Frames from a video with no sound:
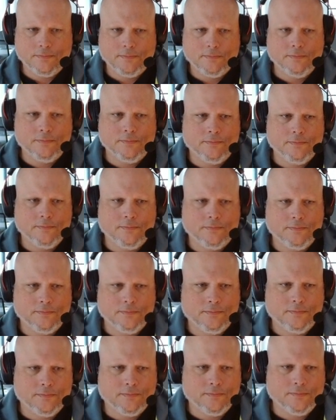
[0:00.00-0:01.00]

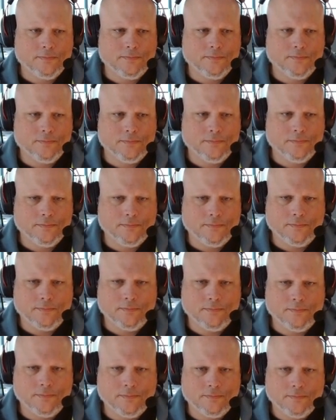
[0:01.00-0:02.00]

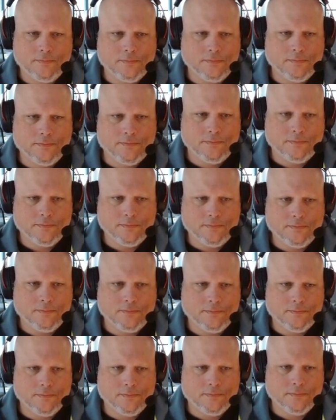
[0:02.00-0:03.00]

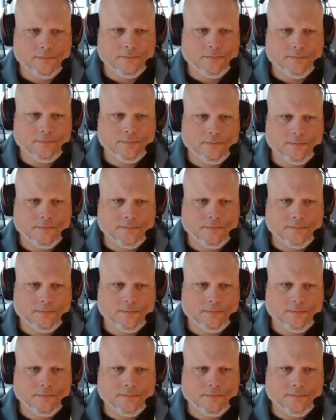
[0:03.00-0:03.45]
This person isn't speaking.